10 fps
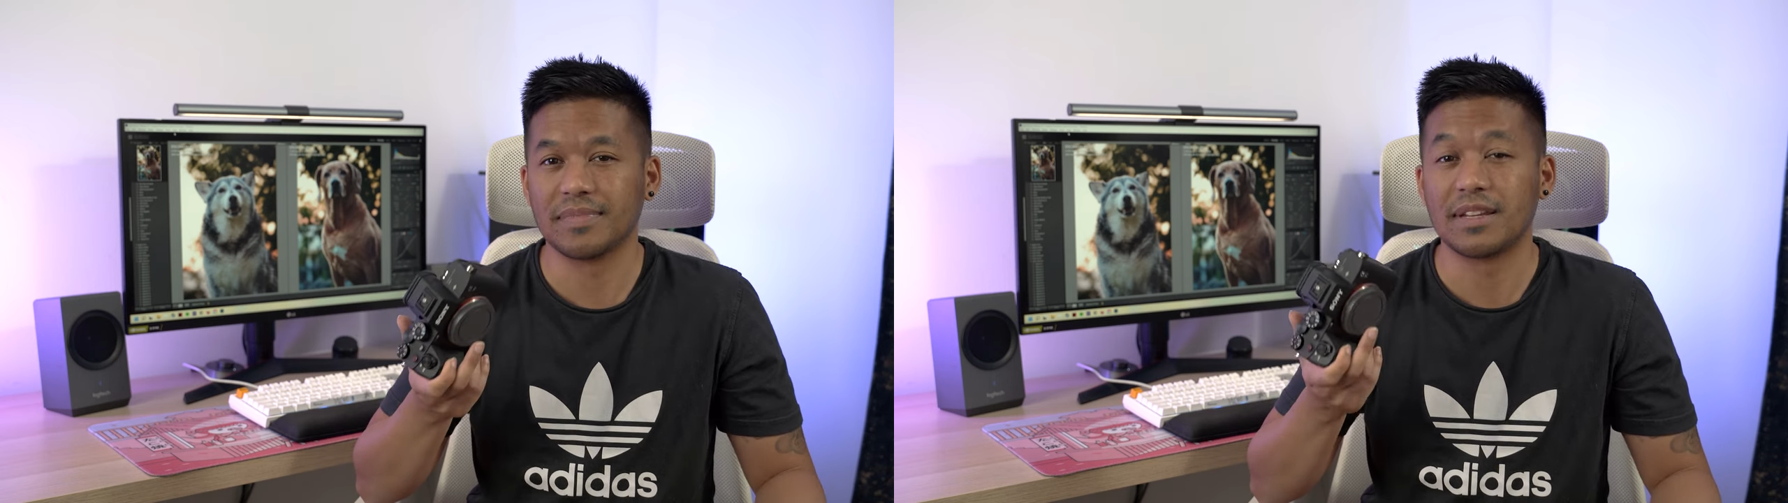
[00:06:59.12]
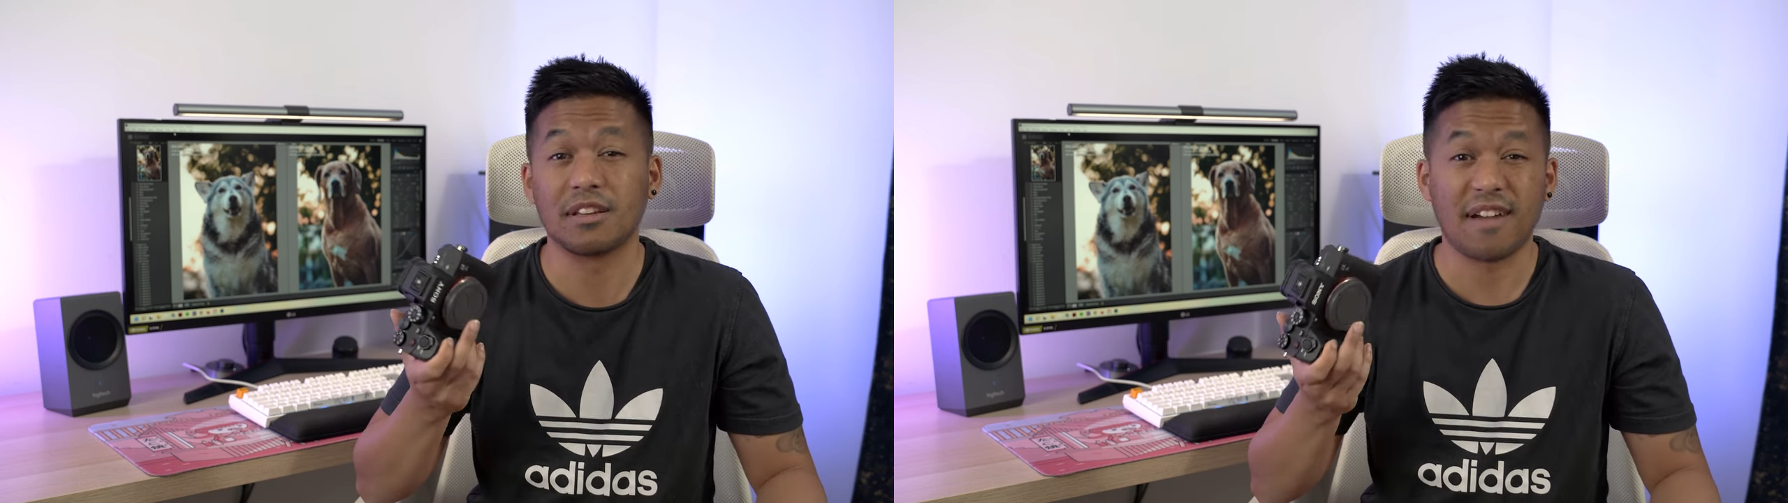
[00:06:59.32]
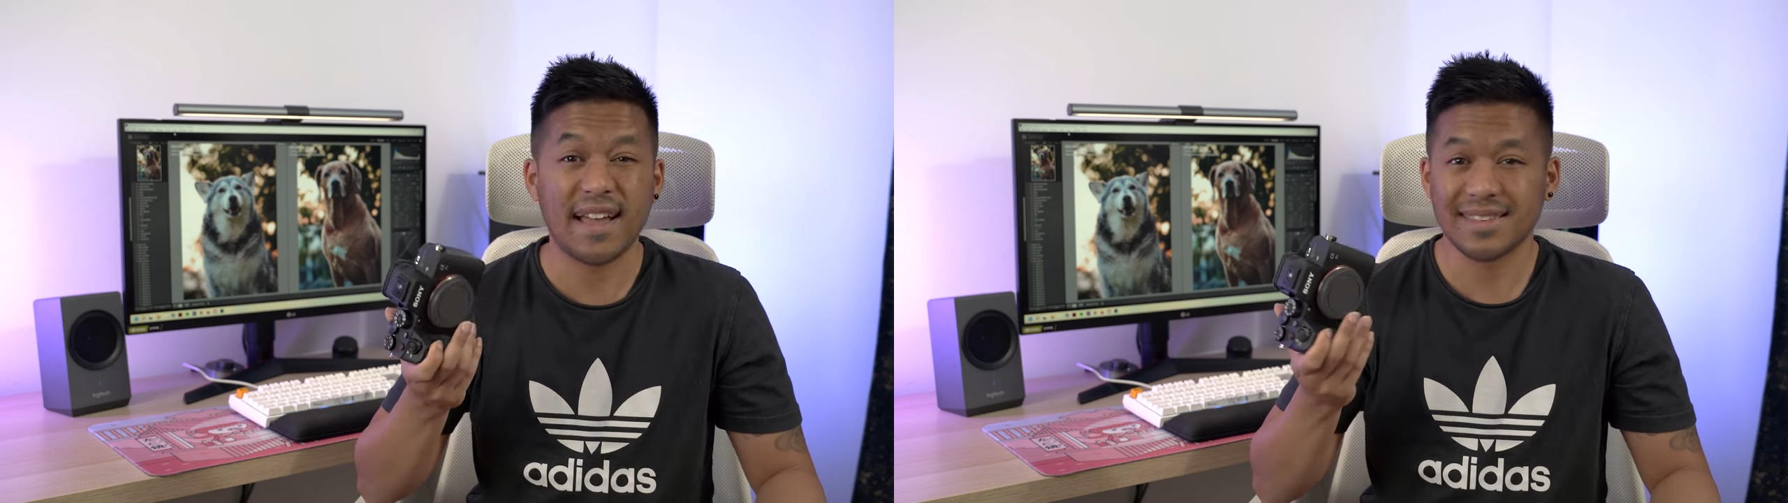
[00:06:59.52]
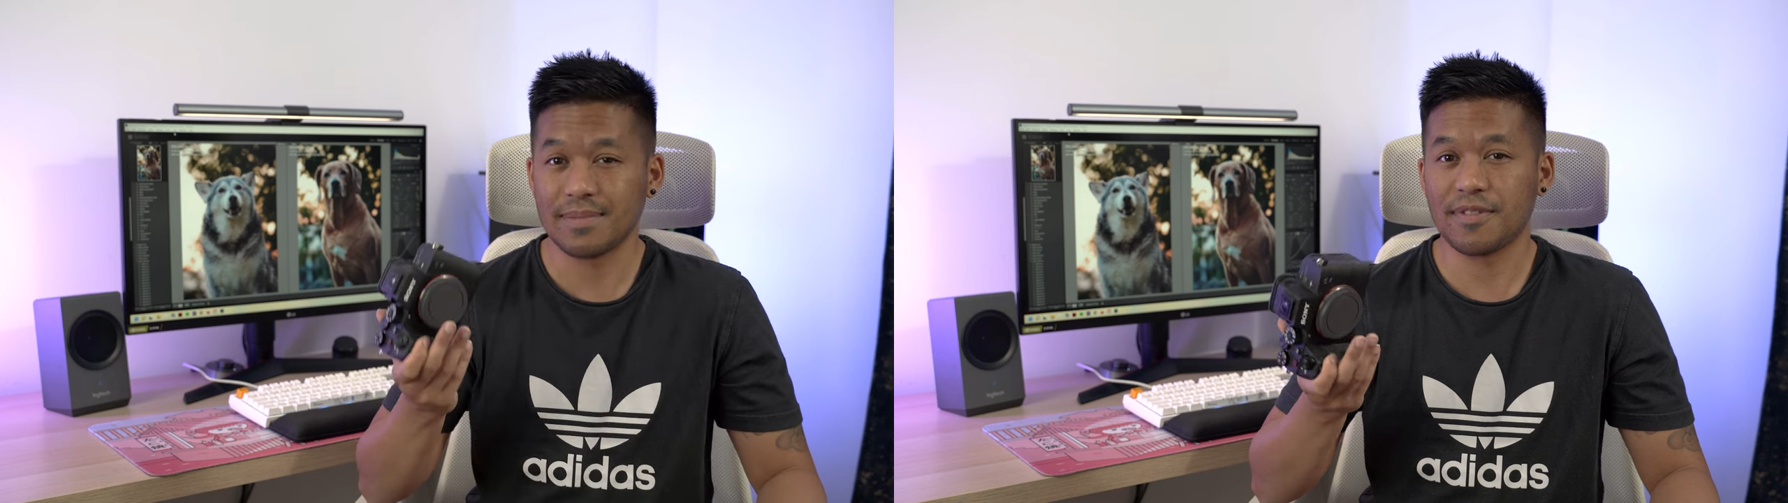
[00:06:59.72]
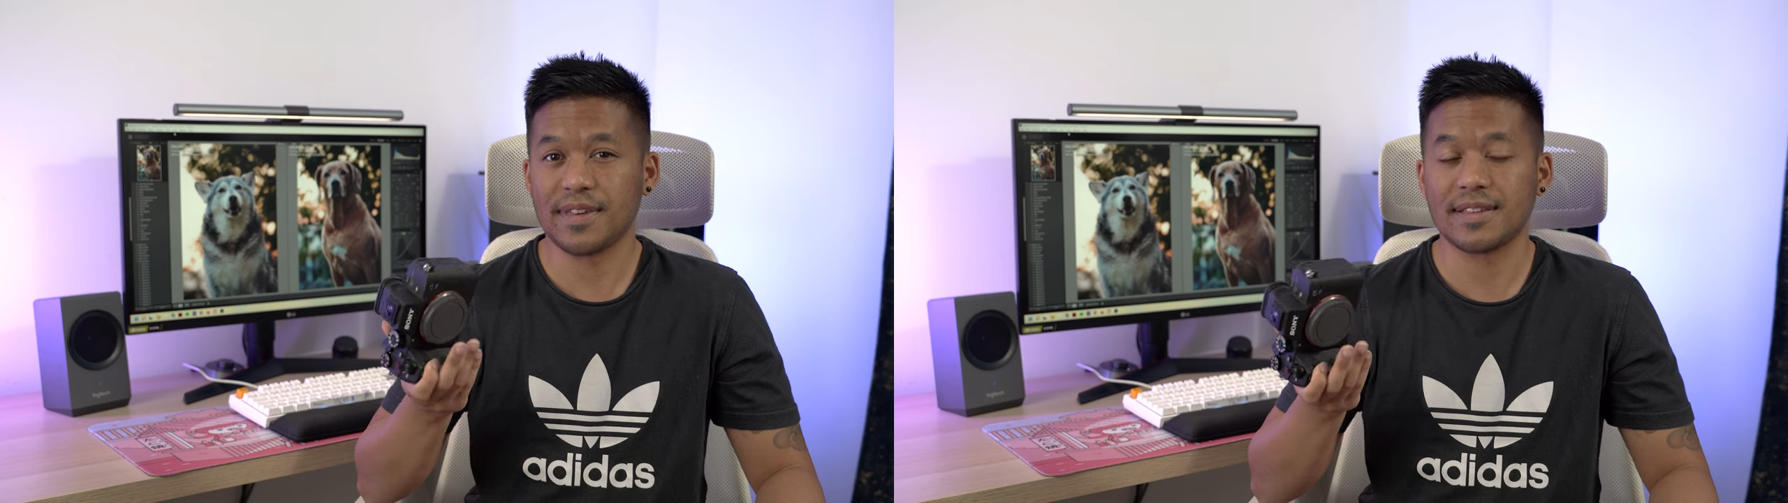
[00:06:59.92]
in the grand
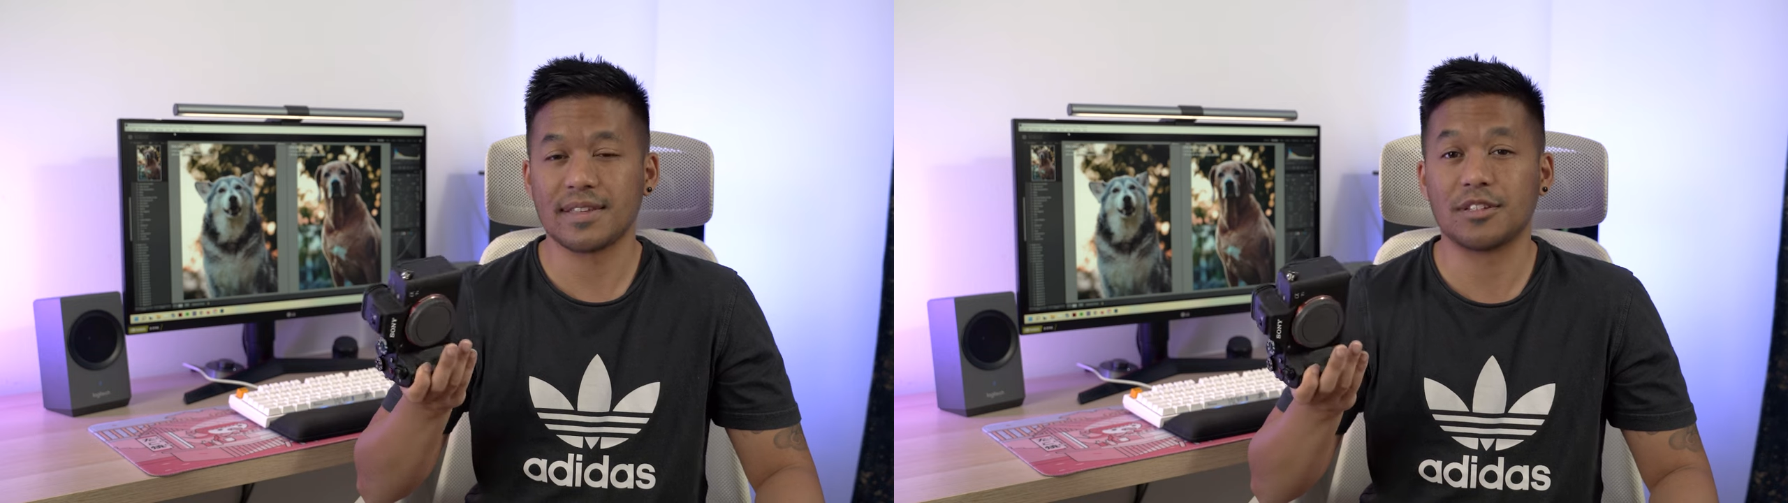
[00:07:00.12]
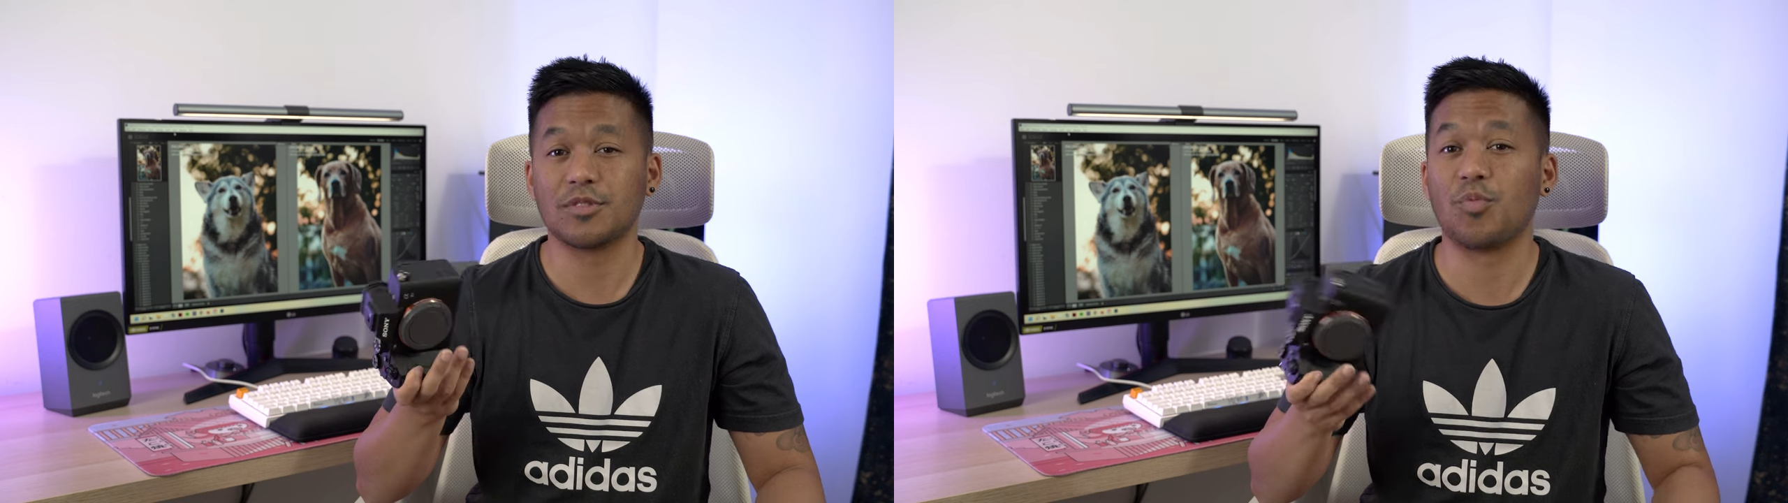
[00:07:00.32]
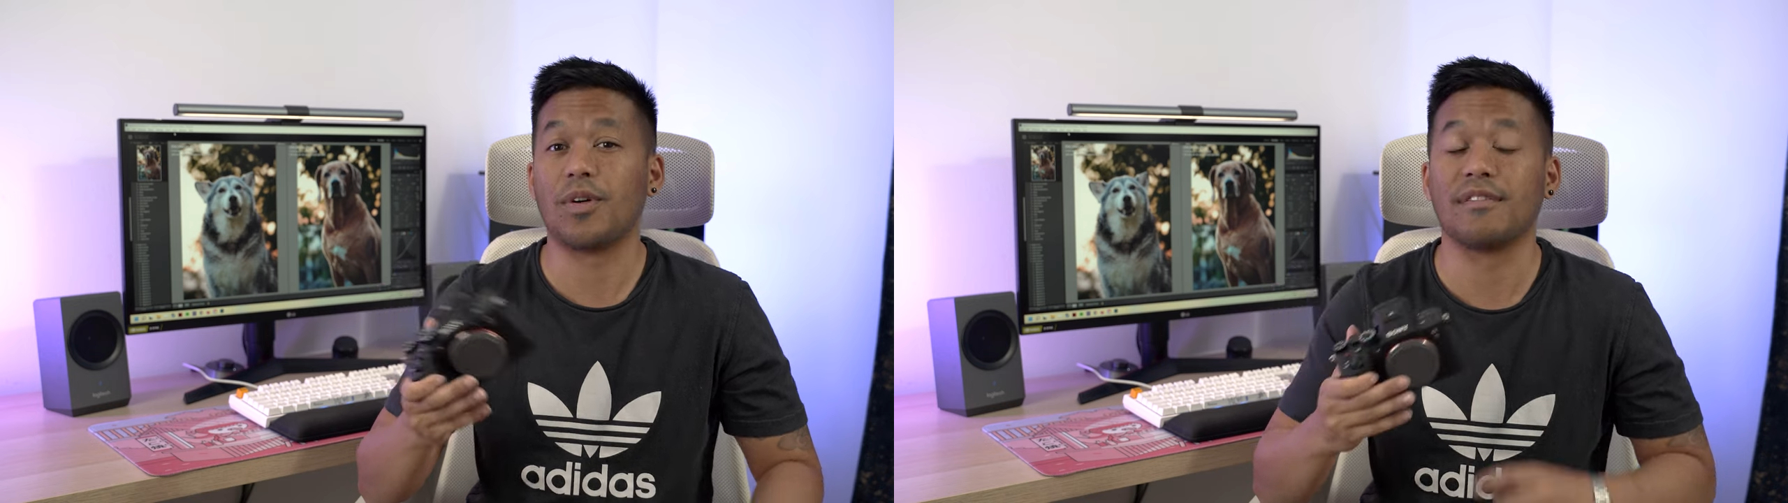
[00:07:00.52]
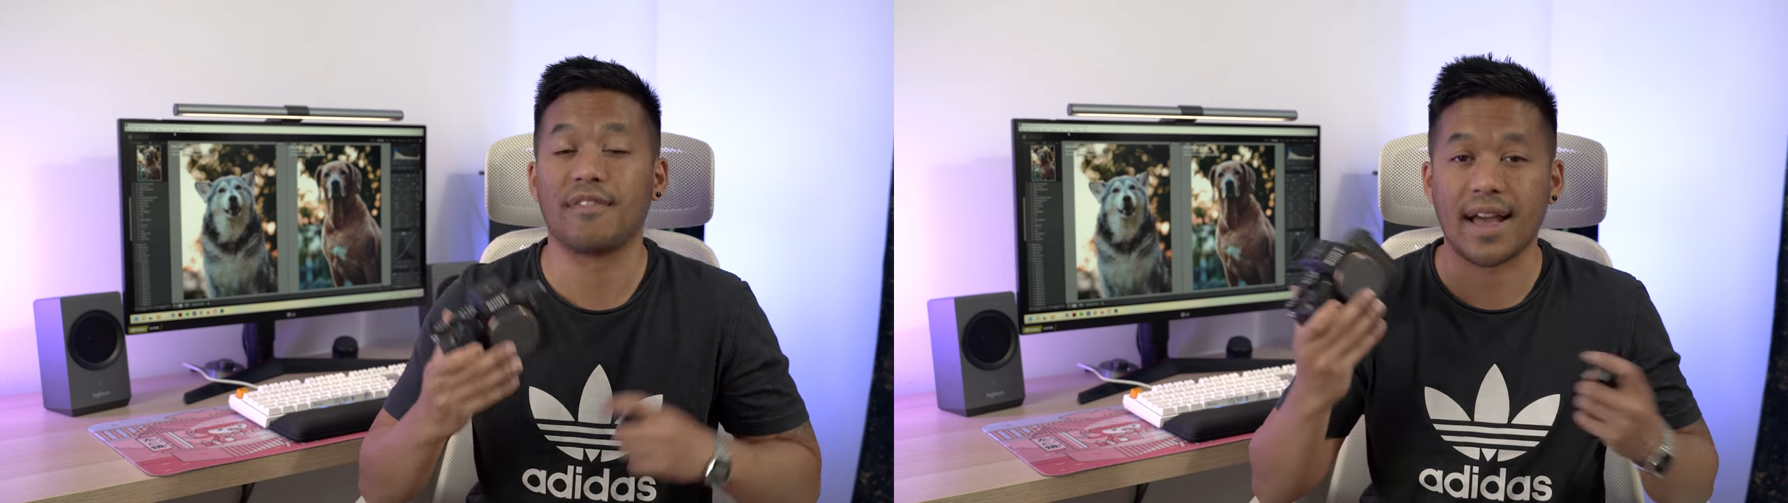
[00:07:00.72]
scheme of things. It's just one